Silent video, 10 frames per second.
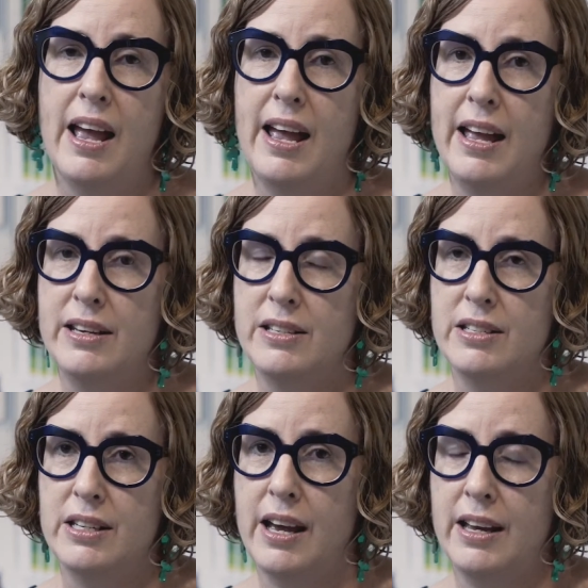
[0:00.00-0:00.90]

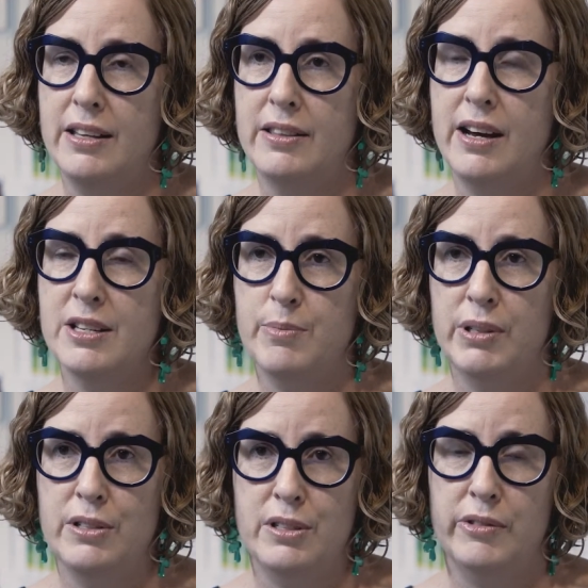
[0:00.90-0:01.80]
and a, the
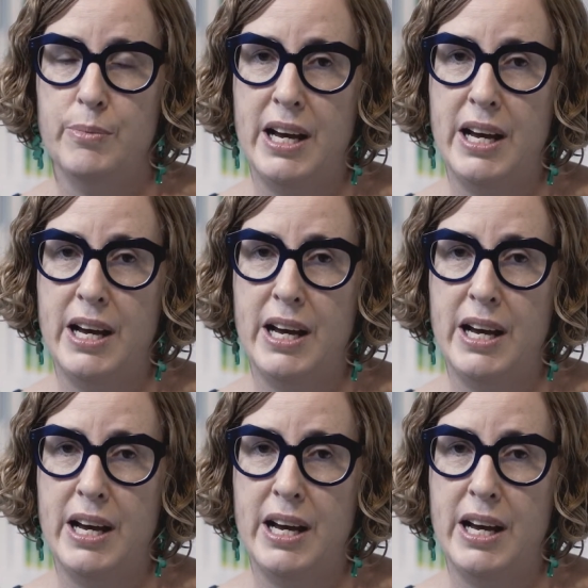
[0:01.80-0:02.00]
husband of a